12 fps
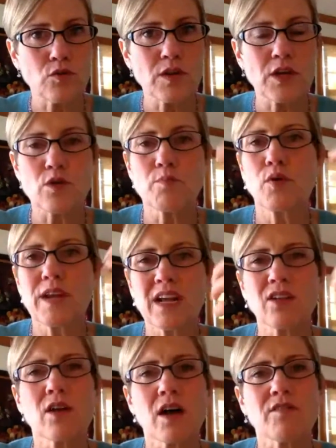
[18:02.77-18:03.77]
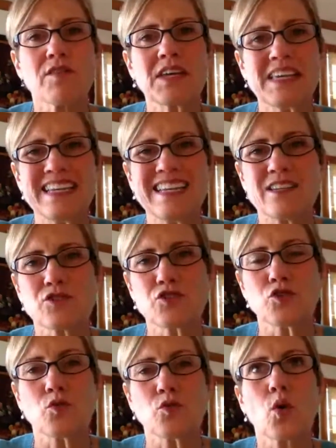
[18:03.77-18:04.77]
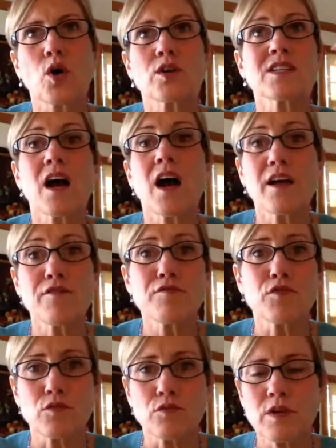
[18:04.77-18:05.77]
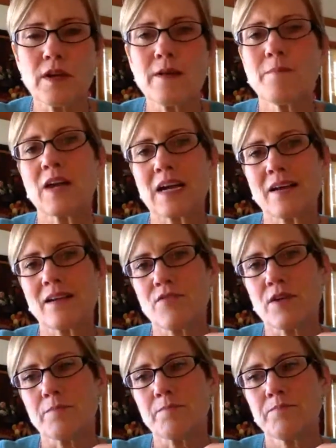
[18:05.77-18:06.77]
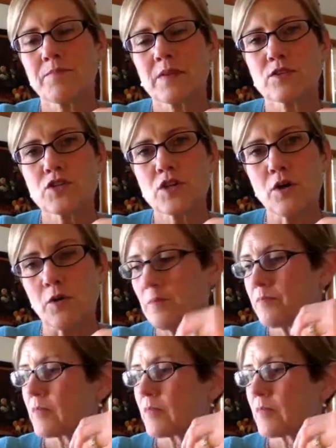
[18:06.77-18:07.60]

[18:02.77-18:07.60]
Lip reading: that you're putting a lot of heat into, or Thai food, that kind of thing. So